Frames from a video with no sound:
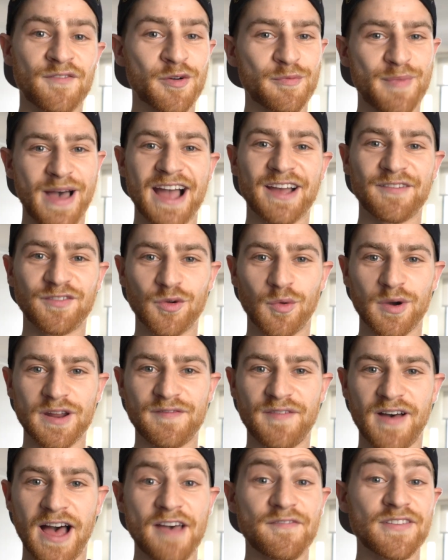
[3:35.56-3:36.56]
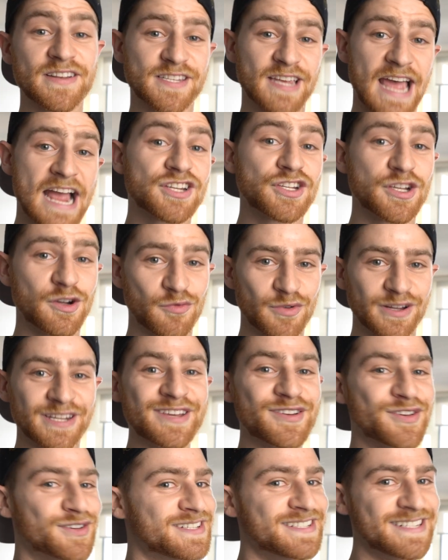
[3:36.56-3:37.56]
for a pack of 25, it's actually a
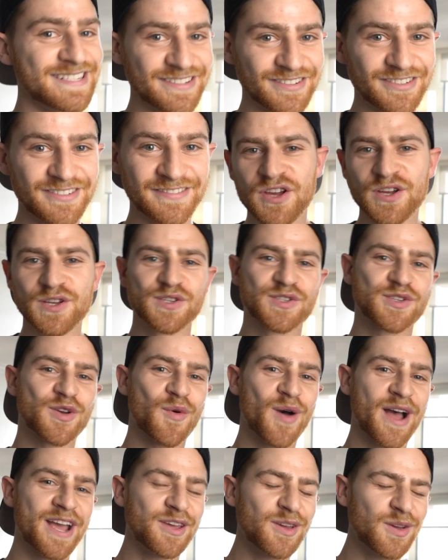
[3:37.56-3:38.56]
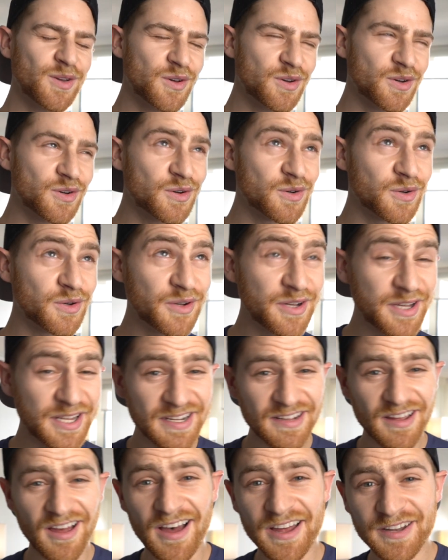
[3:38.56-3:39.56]
really good deal. So I
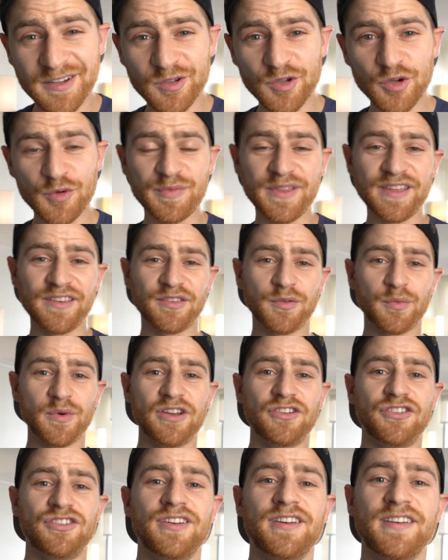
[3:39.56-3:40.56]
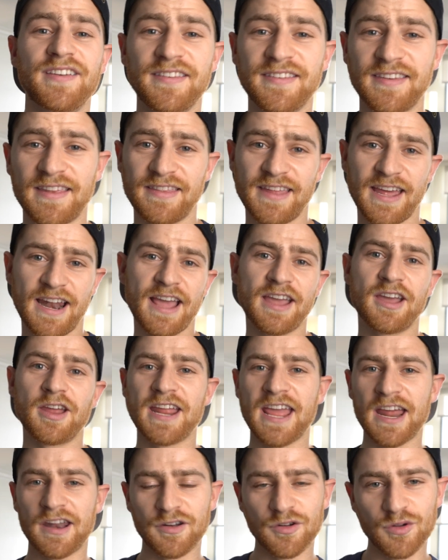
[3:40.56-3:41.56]
could unlube these switches and then I
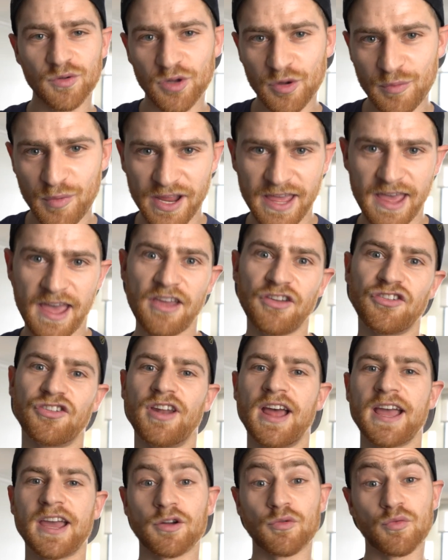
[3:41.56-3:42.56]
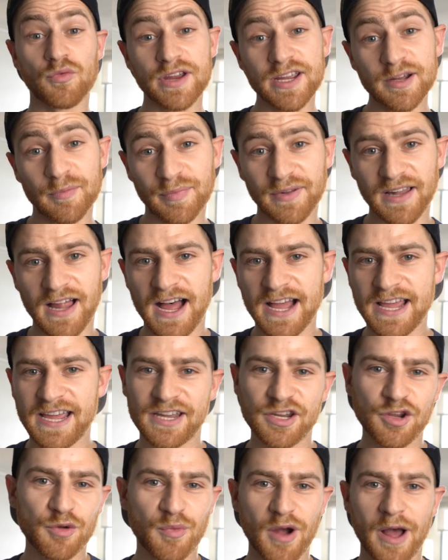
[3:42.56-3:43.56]
could get a new lubrication, I could
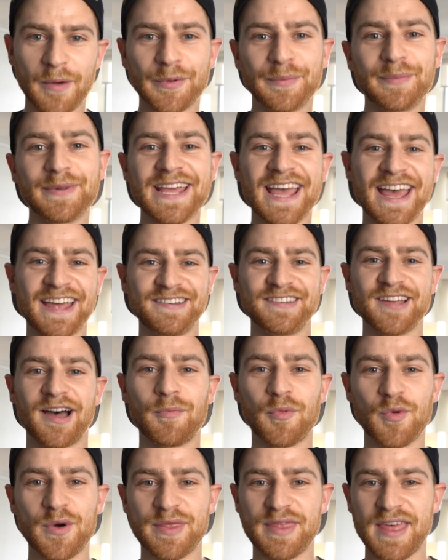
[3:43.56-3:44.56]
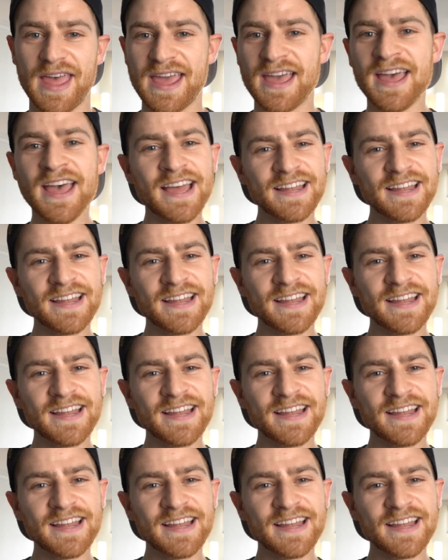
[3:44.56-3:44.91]
reapply it, you'd probably end up with a